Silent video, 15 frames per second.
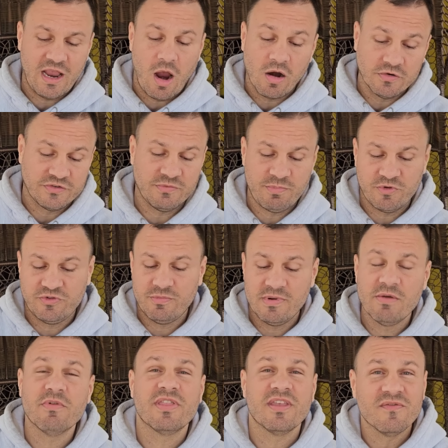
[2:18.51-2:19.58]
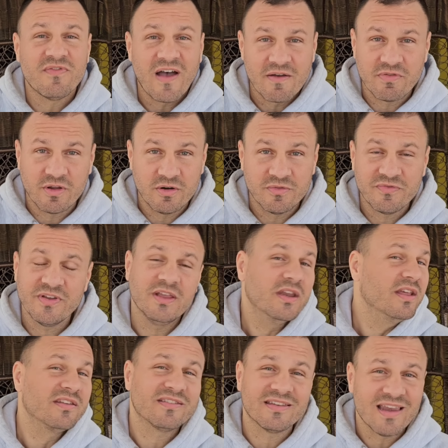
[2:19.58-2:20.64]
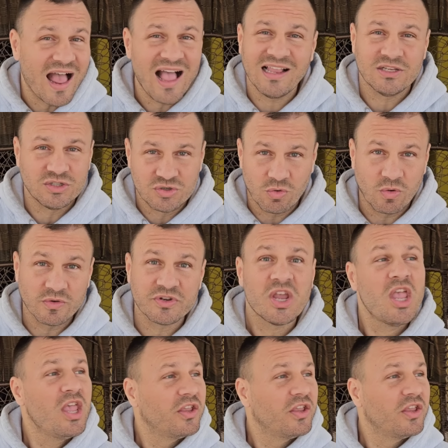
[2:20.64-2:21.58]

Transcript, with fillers: aren't supposed to be within 500 feet, it's not George.